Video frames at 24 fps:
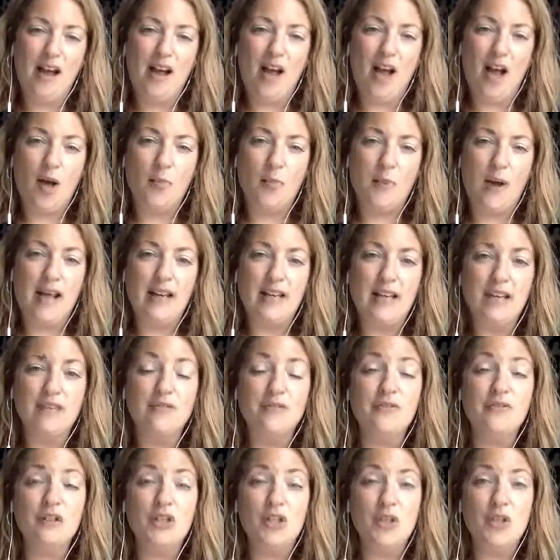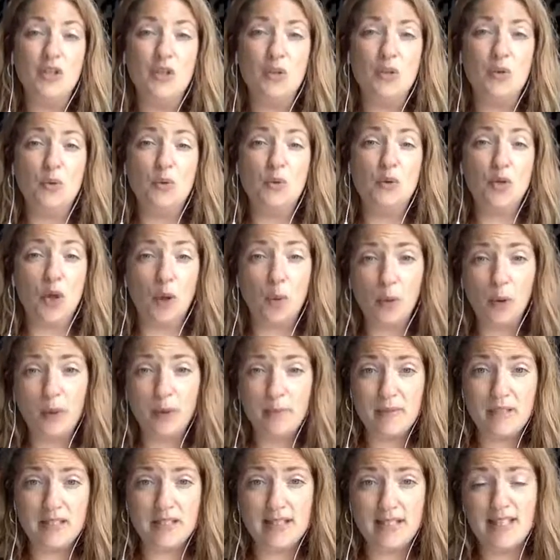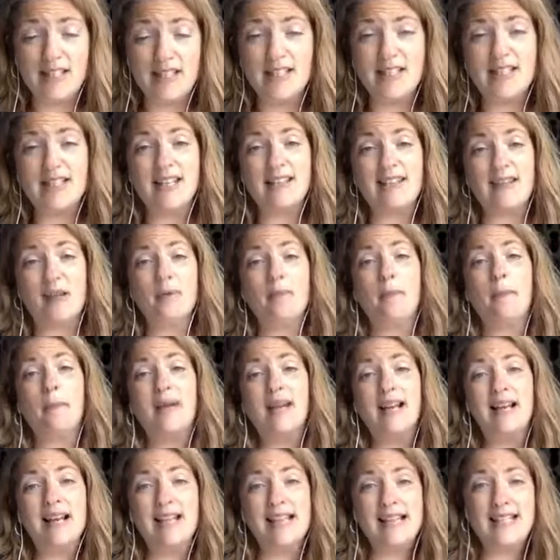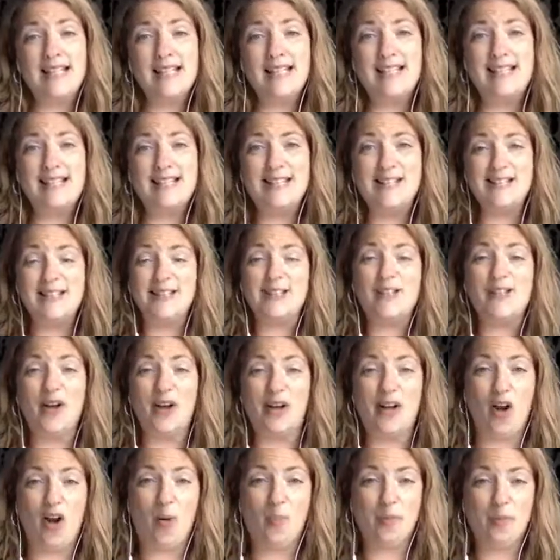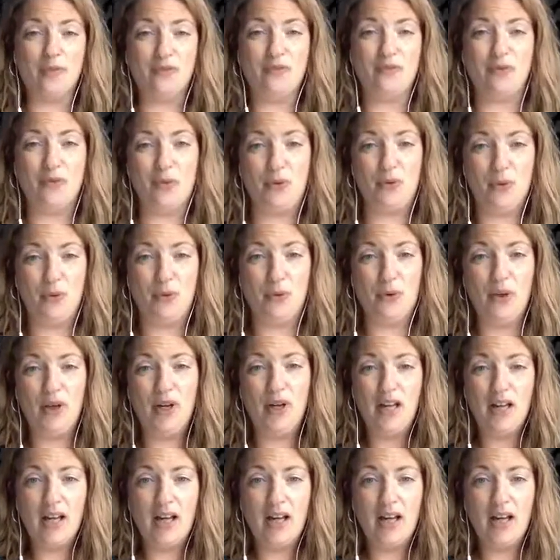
And if you don't want to miss it, then please sign up for